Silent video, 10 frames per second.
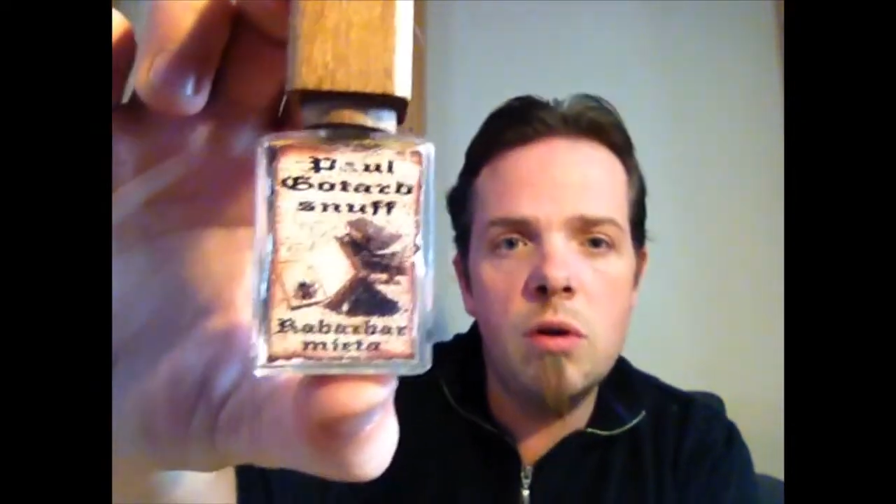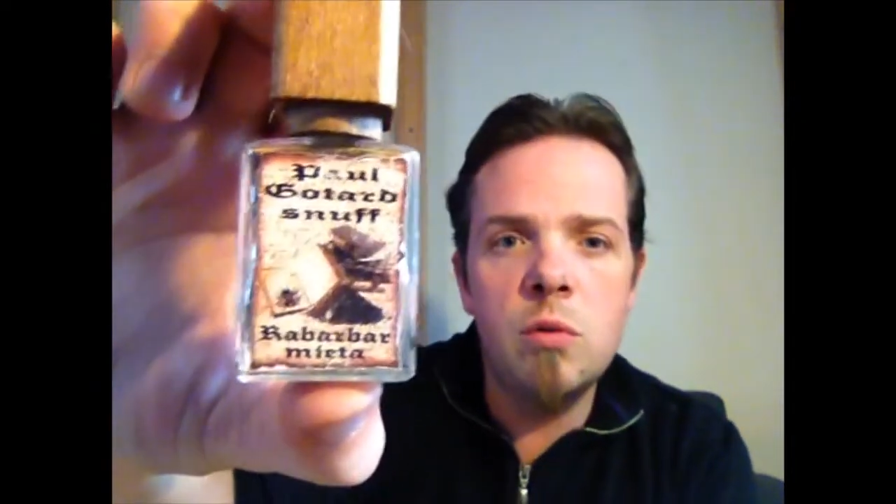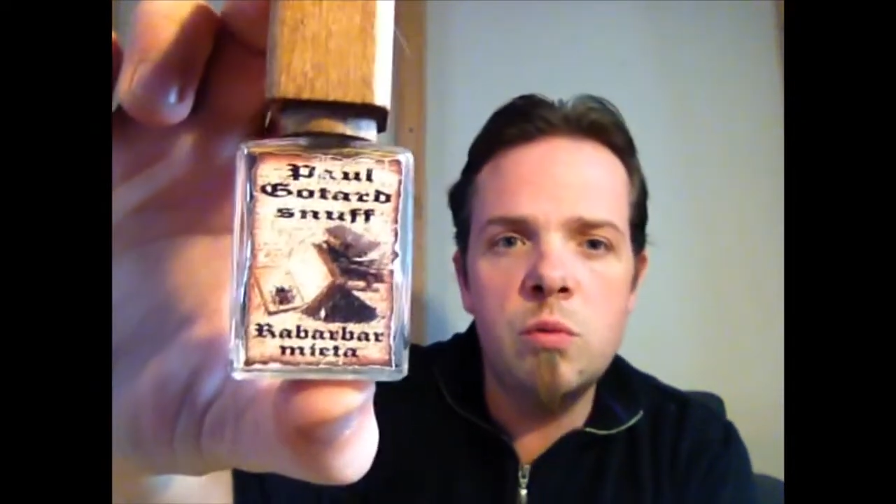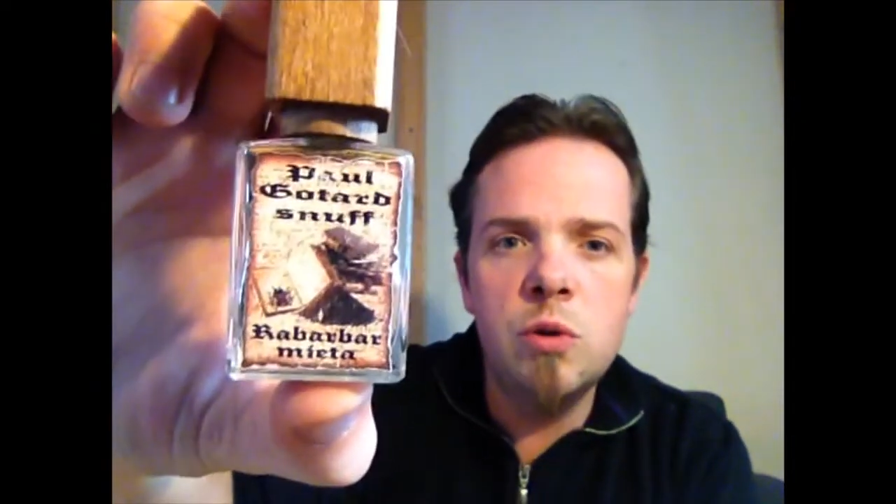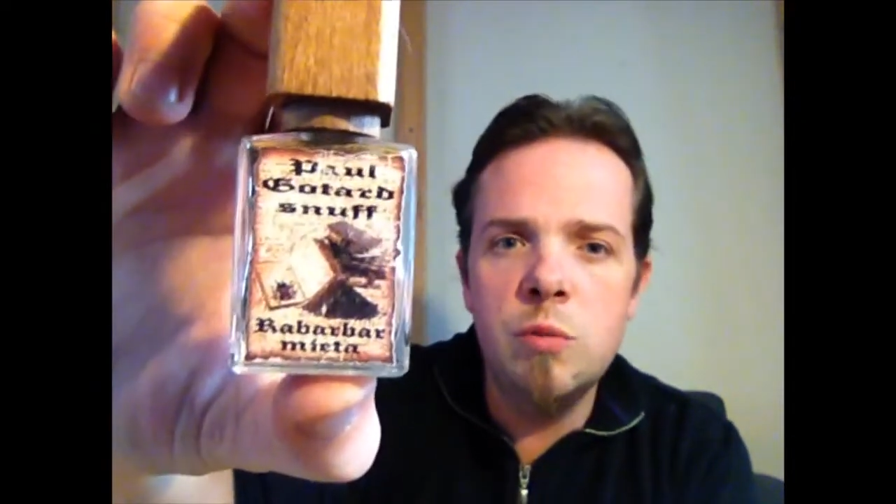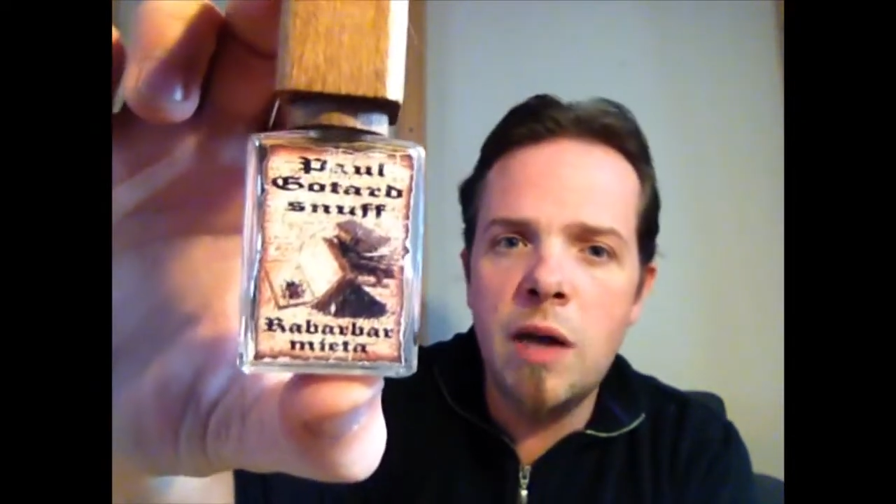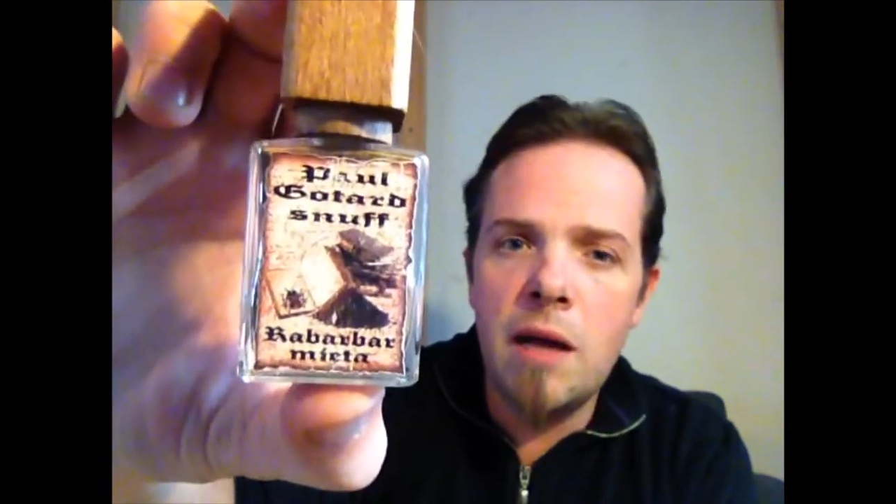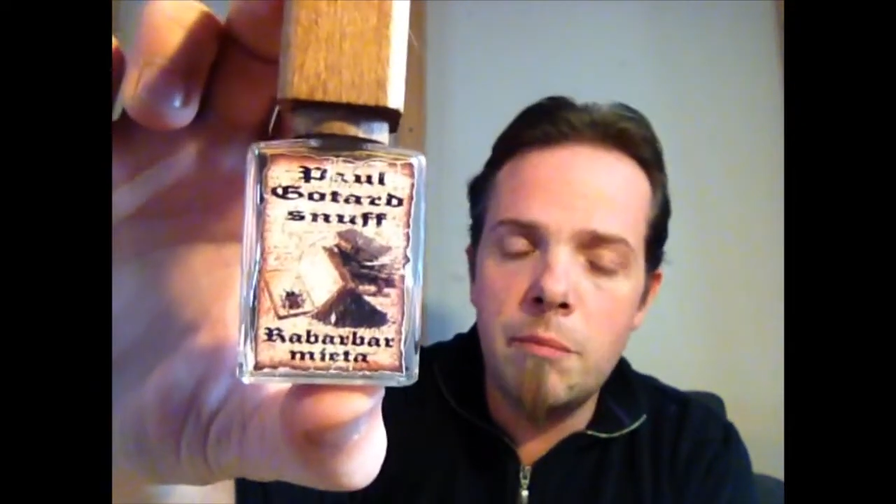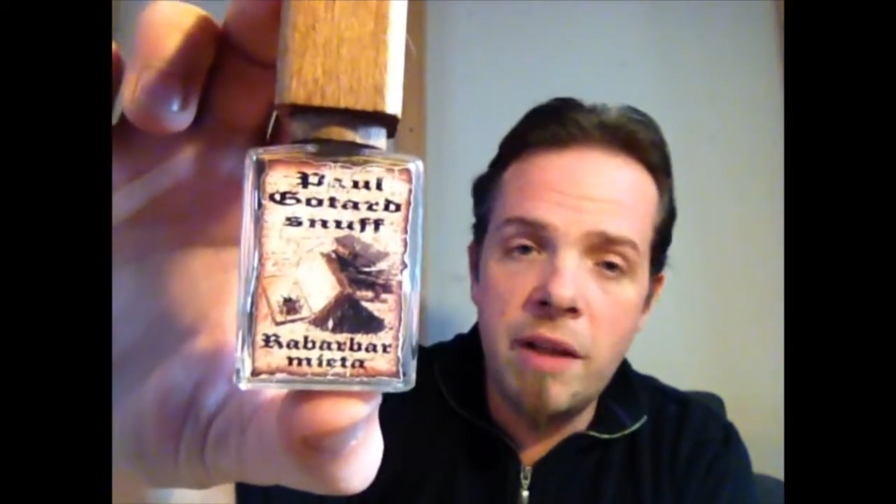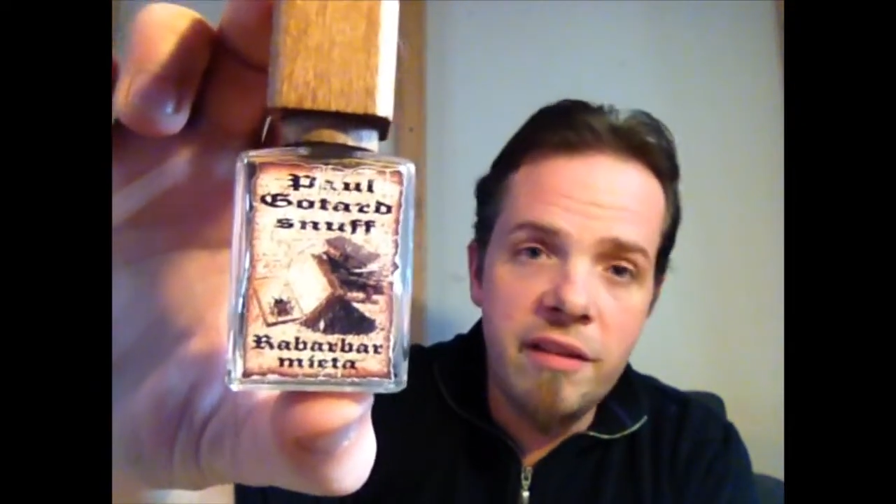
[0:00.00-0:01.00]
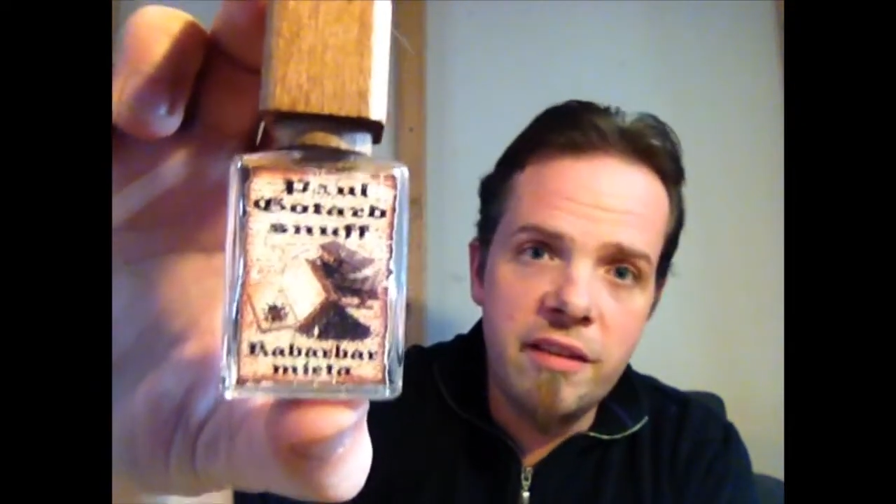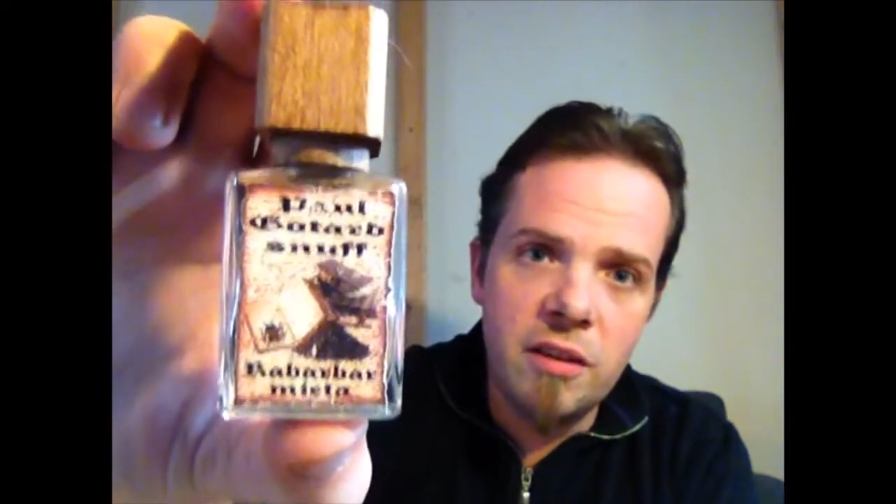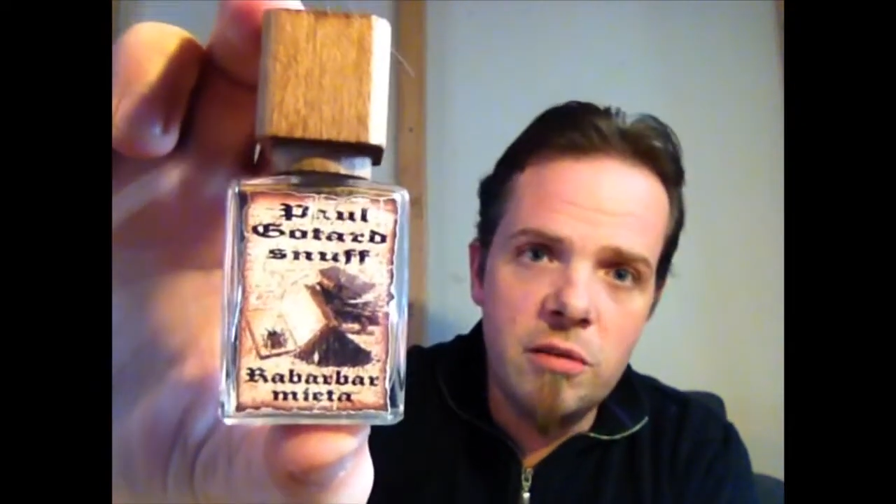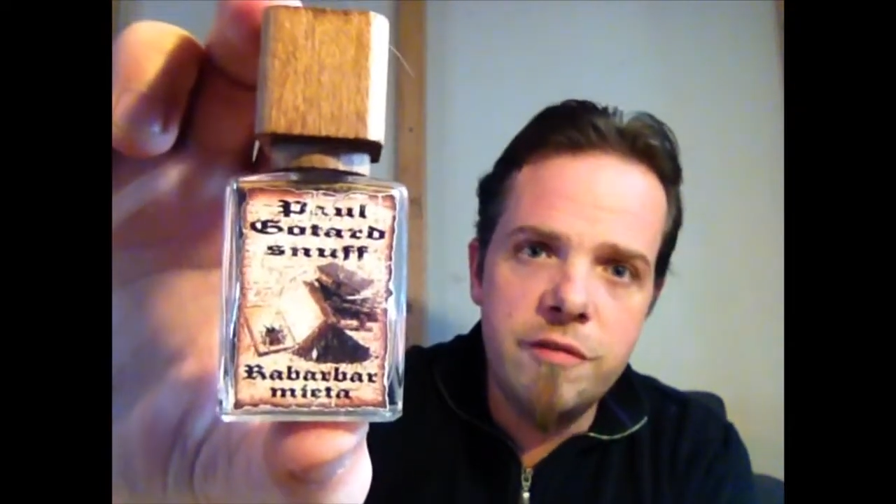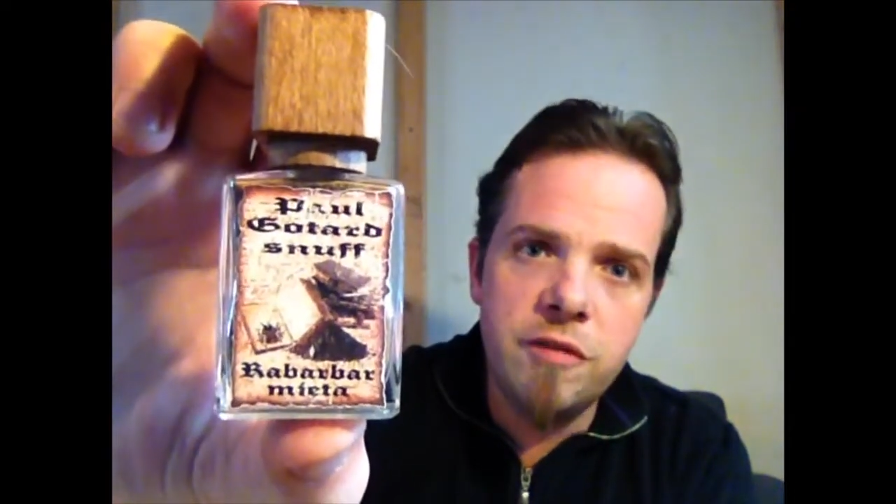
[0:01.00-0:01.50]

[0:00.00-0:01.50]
Rhubarb Menthol